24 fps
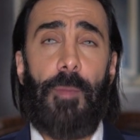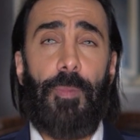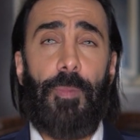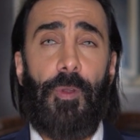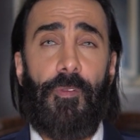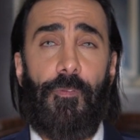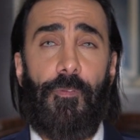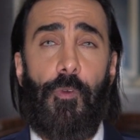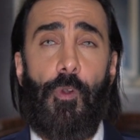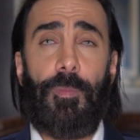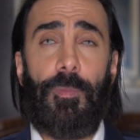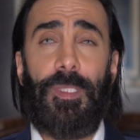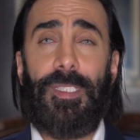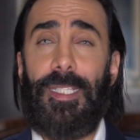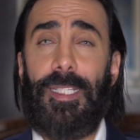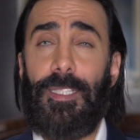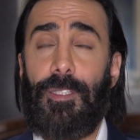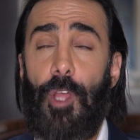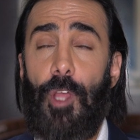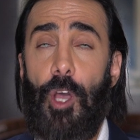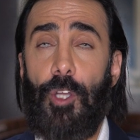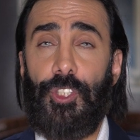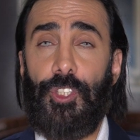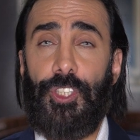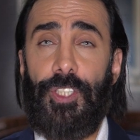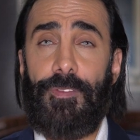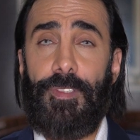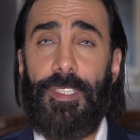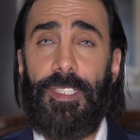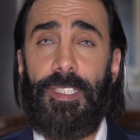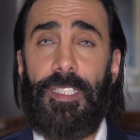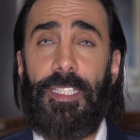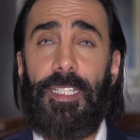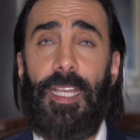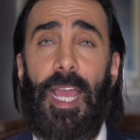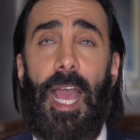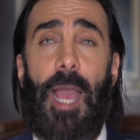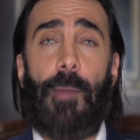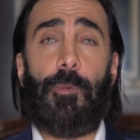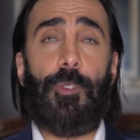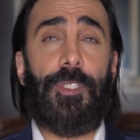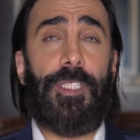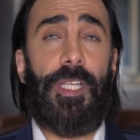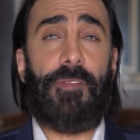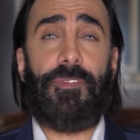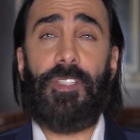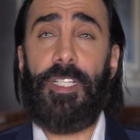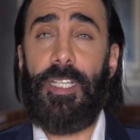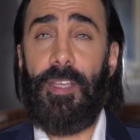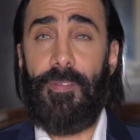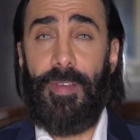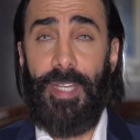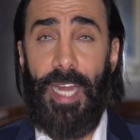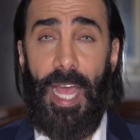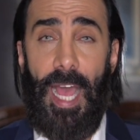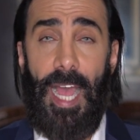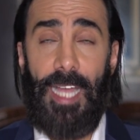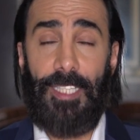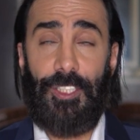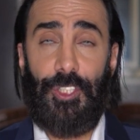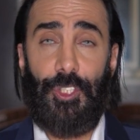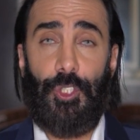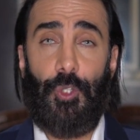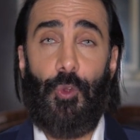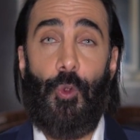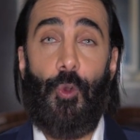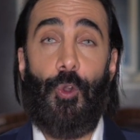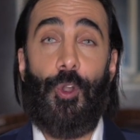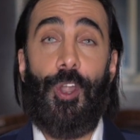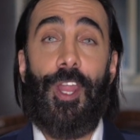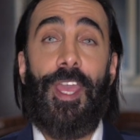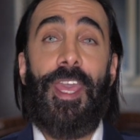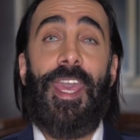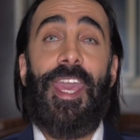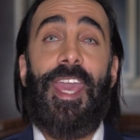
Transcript: performance and longevity, I would definitely give it a high score.